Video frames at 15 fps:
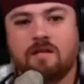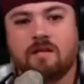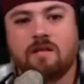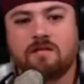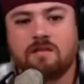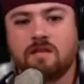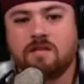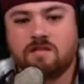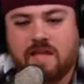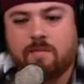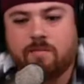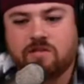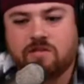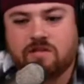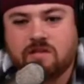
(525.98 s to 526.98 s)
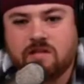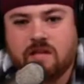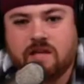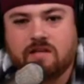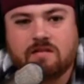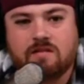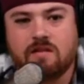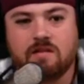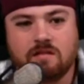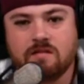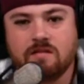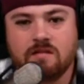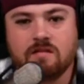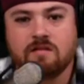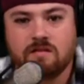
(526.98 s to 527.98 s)
uh, value establishes a legacy
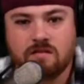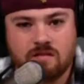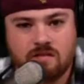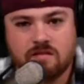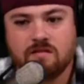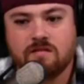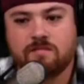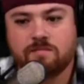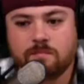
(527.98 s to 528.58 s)
it is. So va-